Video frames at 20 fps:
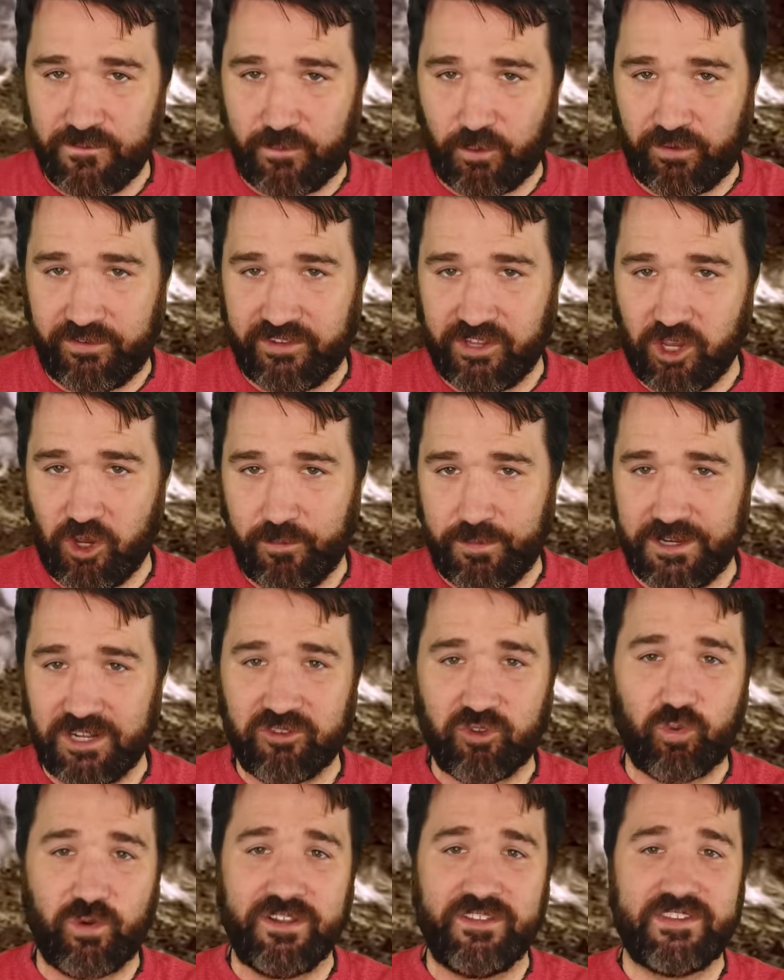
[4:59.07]
forcing
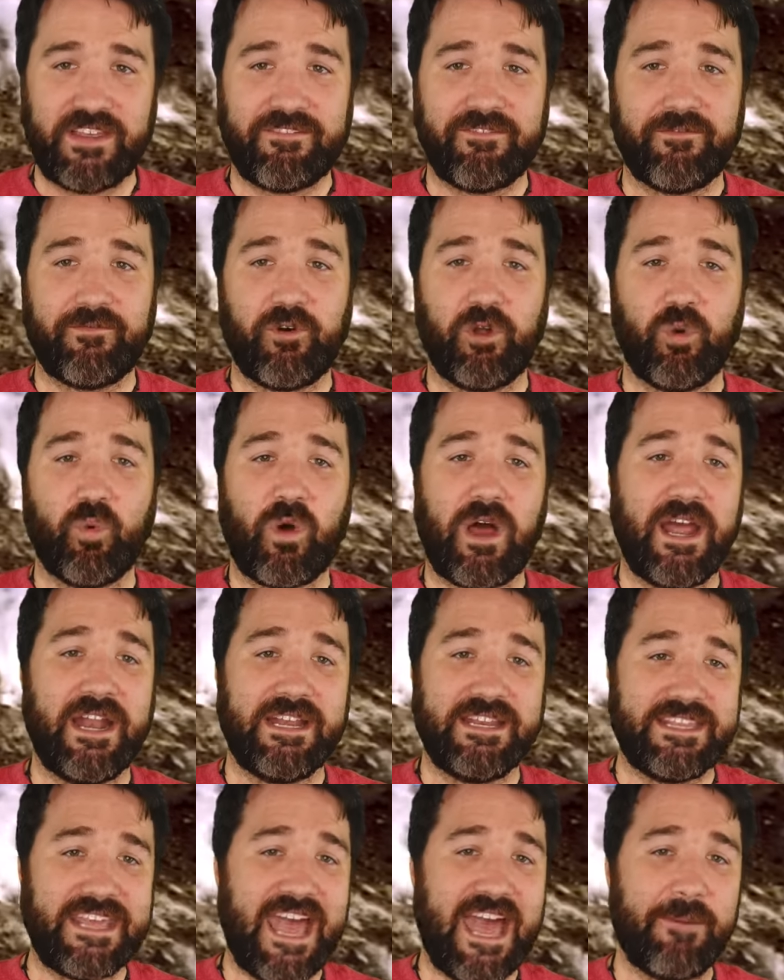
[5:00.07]
open a 27 foot
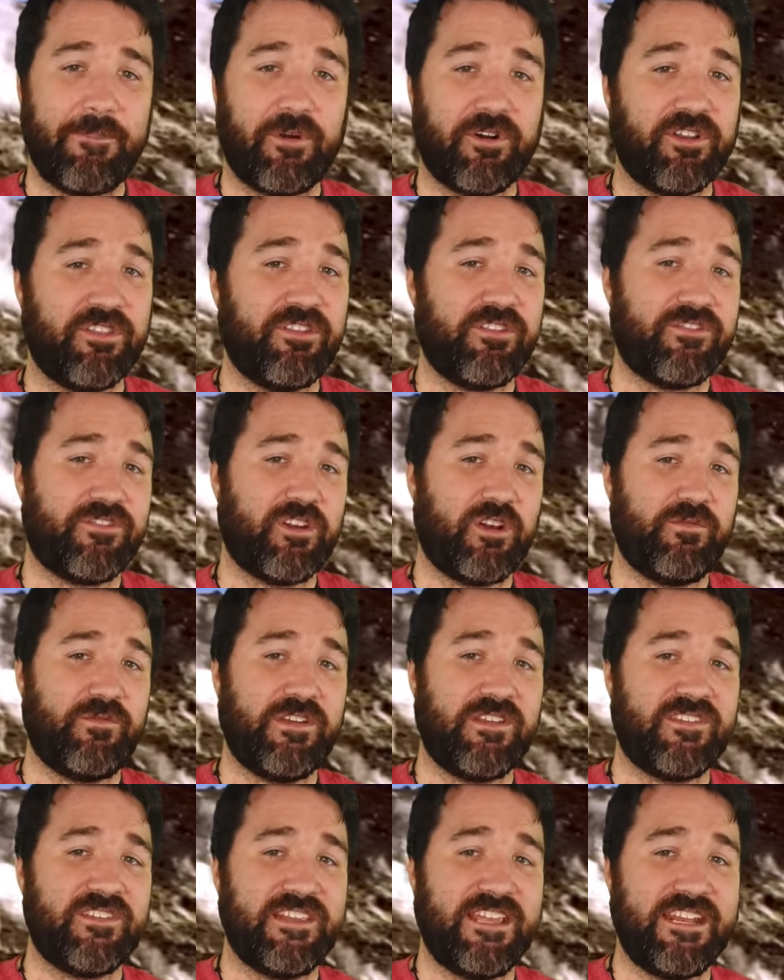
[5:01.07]
wide gap onto the
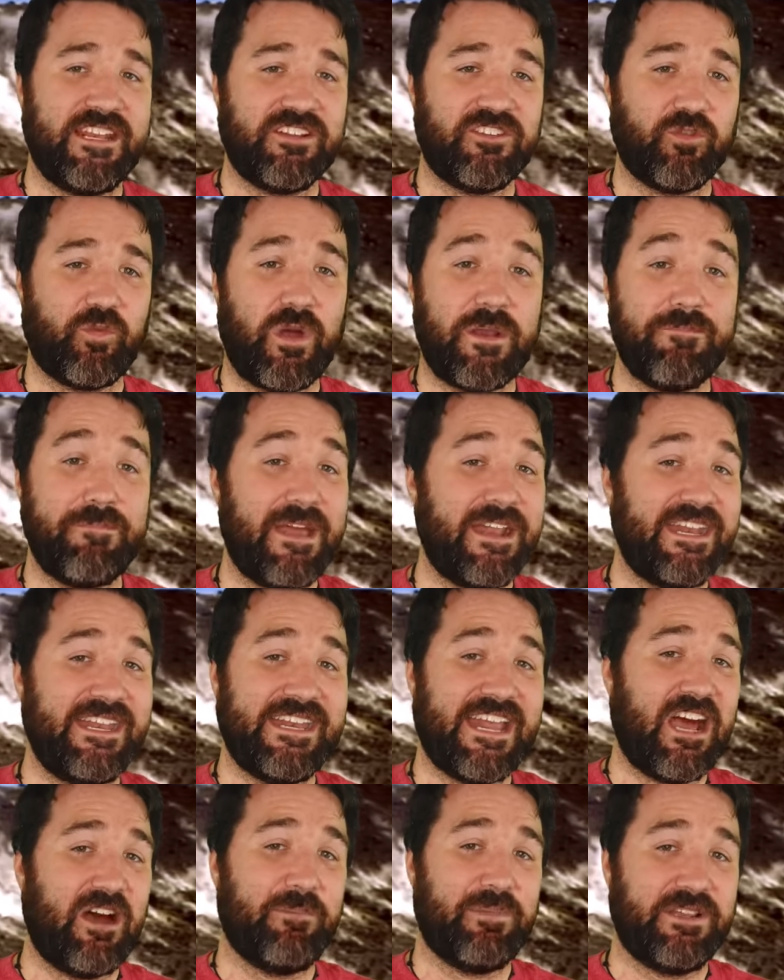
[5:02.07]
surface, leading to what
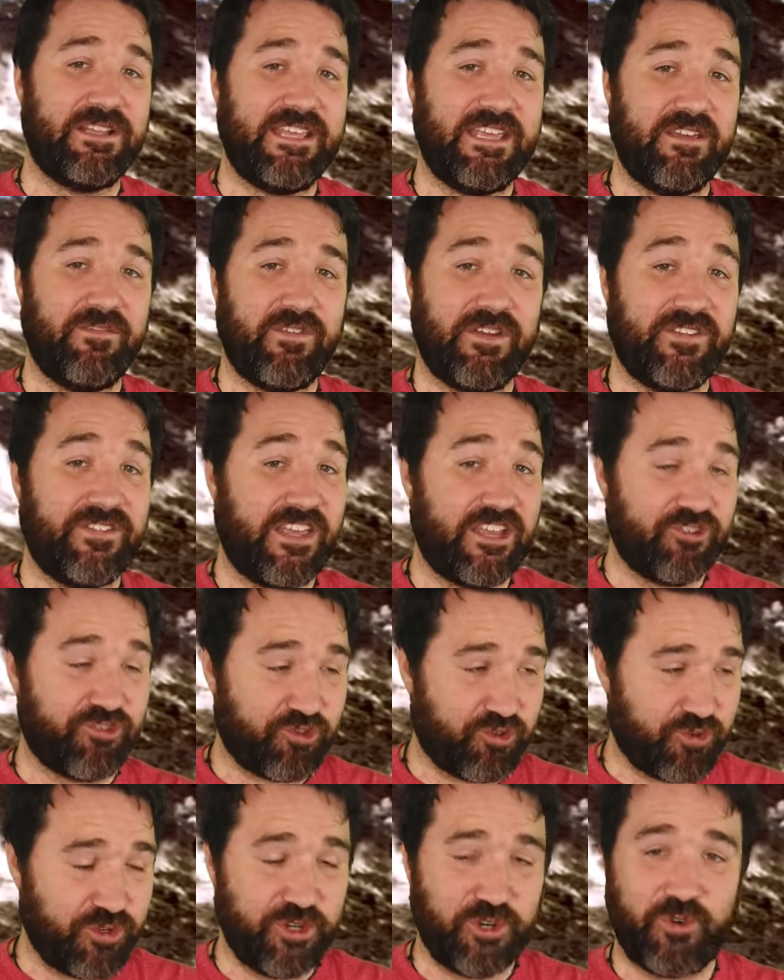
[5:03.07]
many now believe is a
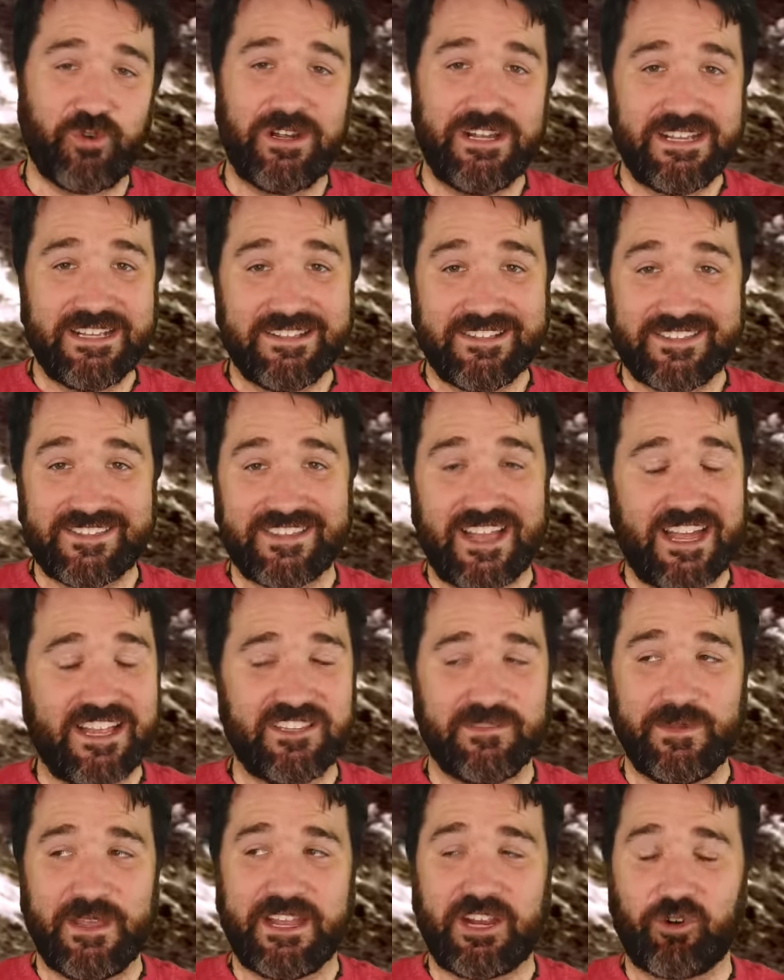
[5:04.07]
true
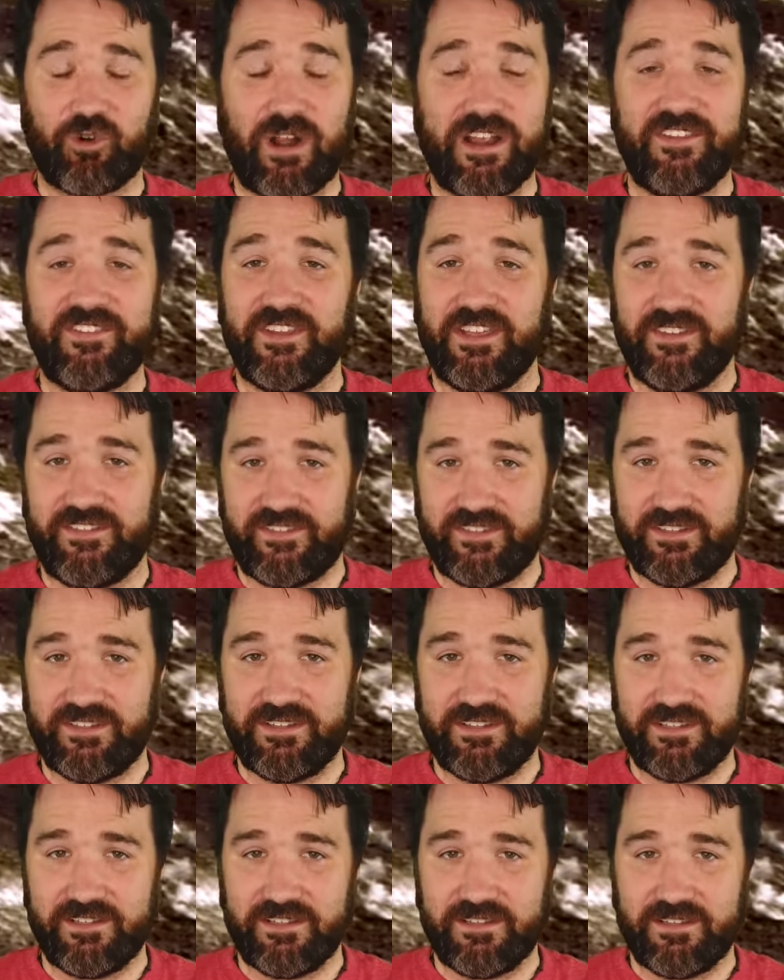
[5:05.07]
seismic crisis.